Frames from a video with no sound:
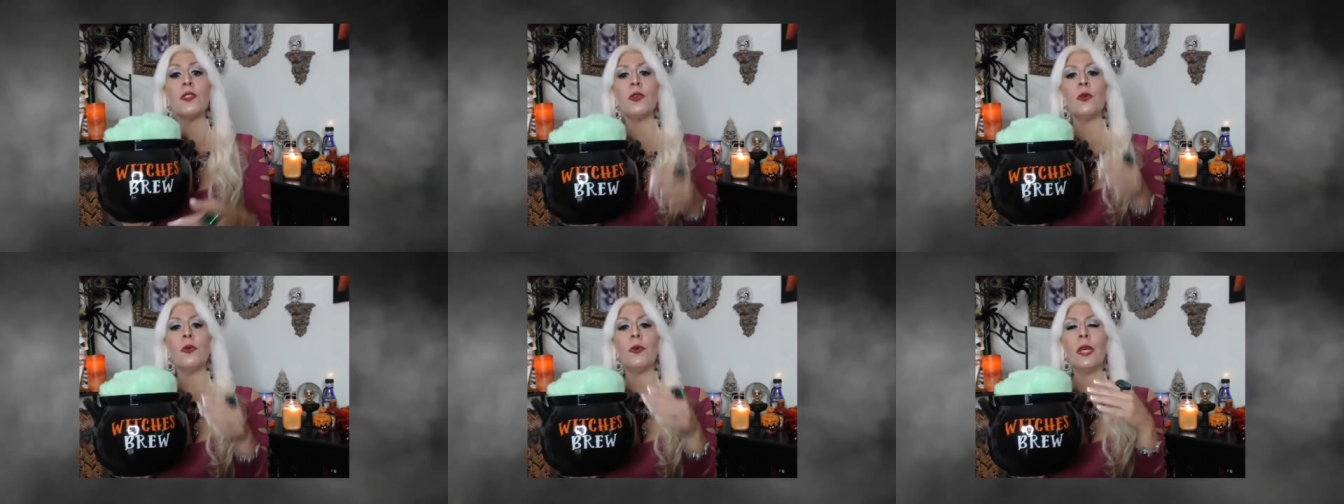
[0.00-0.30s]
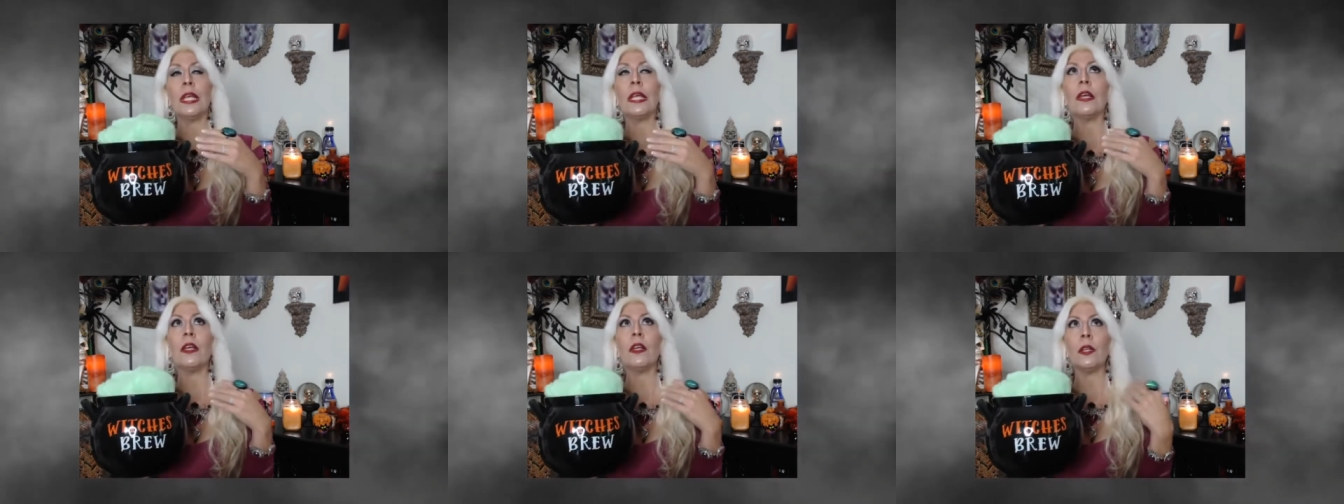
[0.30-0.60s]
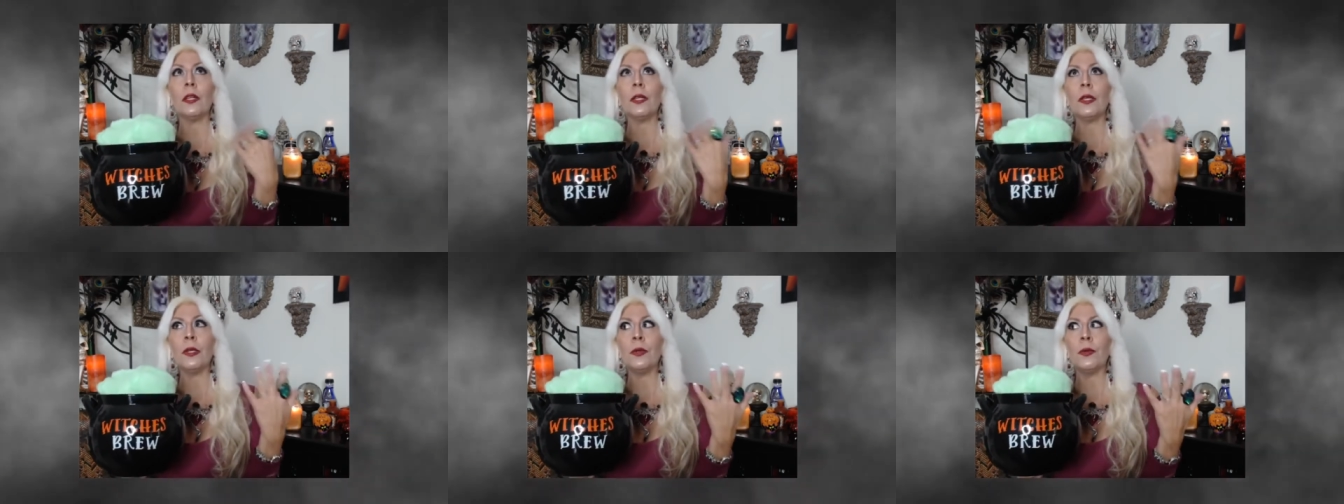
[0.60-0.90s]
You can
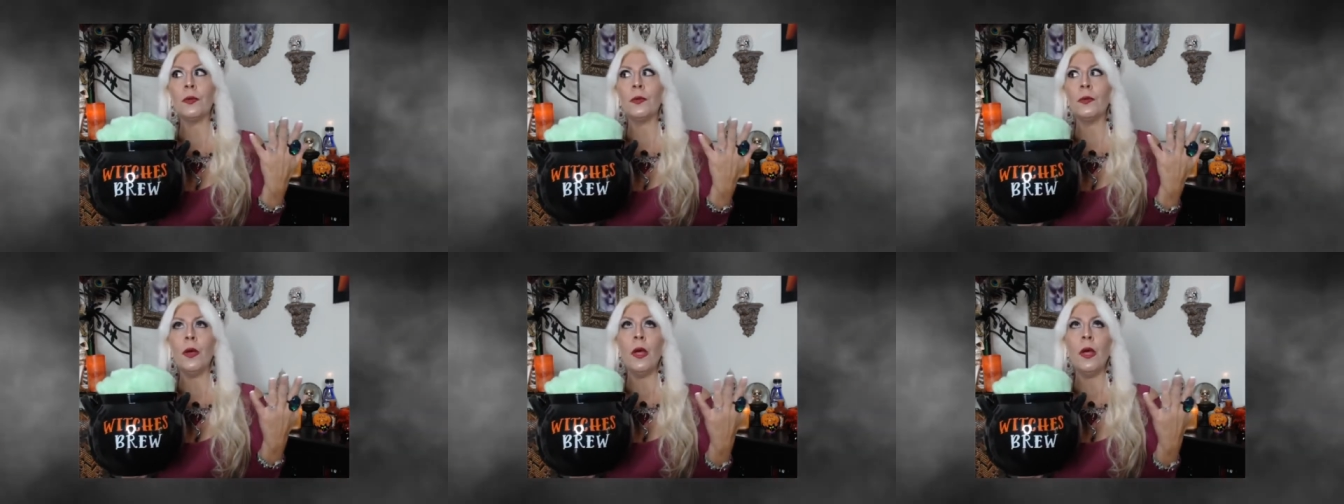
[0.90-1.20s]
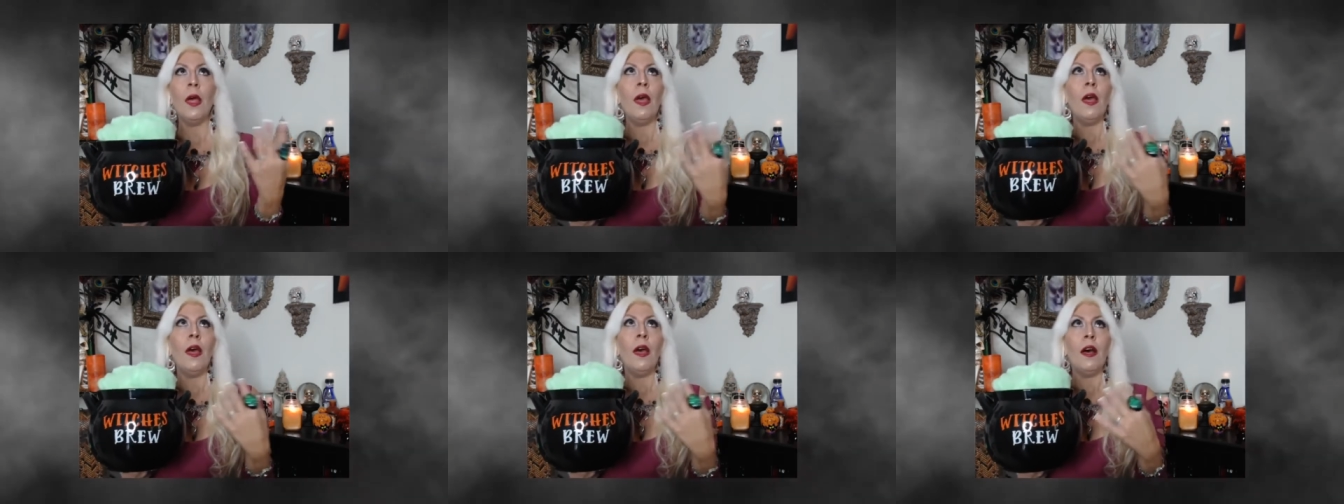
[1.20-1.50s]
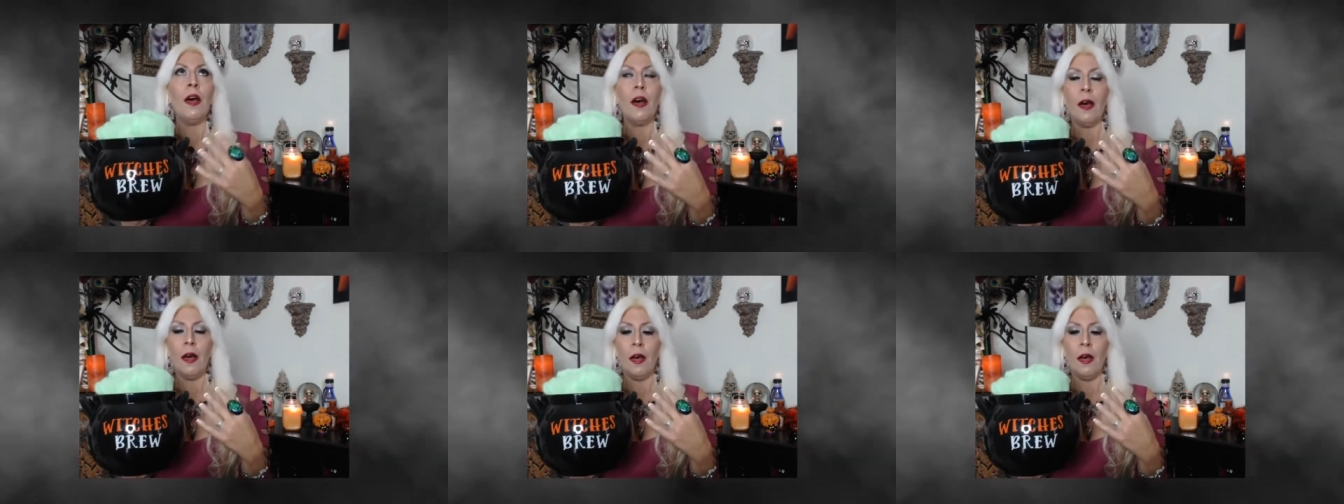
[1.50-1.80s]
glue
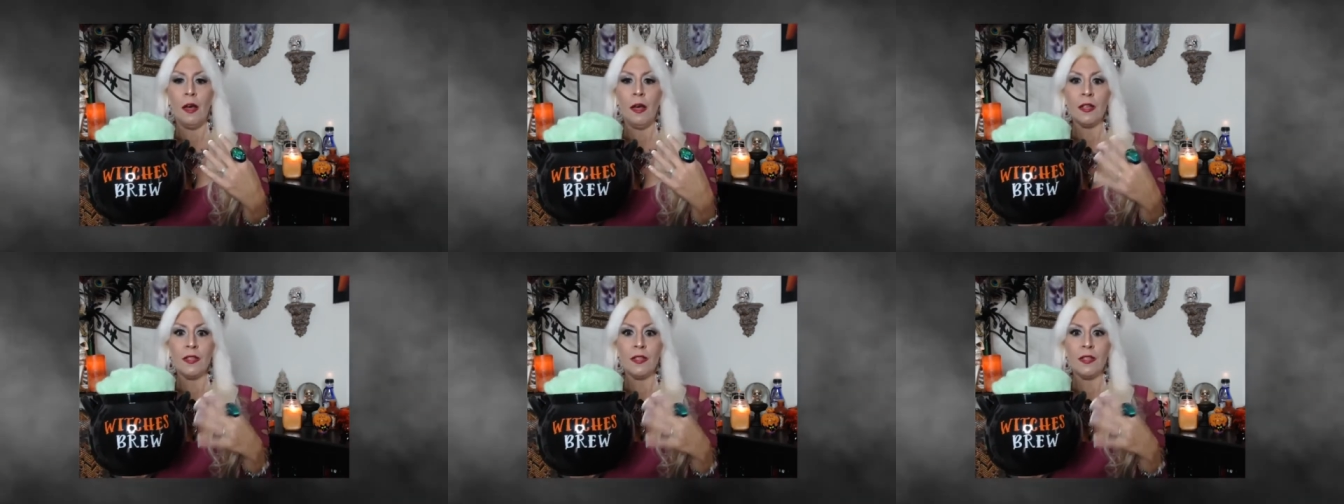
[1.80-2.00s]
uh,